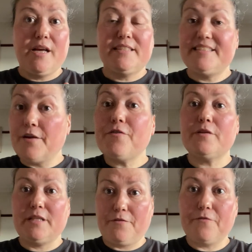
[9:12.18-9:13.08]

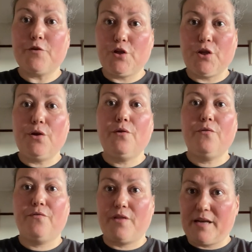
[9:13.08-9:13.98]
differently for you
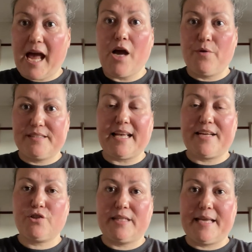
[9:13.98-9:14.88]
than how it's
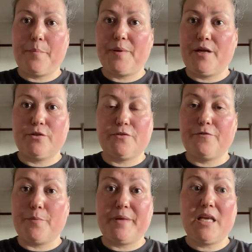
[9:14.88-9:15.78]
actually appeared
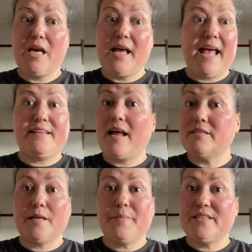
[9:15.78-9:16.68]
for me. In
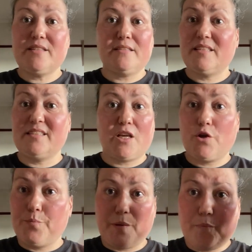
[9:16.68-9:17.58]
some instances, it
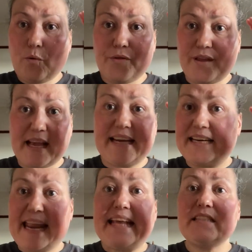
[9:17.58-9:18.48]
could be both the kind of
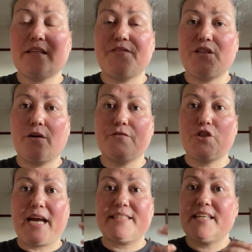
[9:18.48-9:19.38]
negative
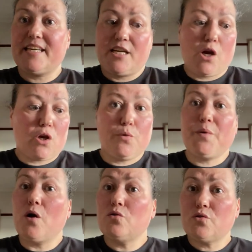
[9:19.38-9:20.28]
self-chatter, and it could
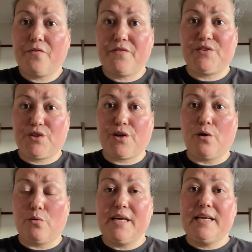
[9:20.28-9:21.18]
be also physical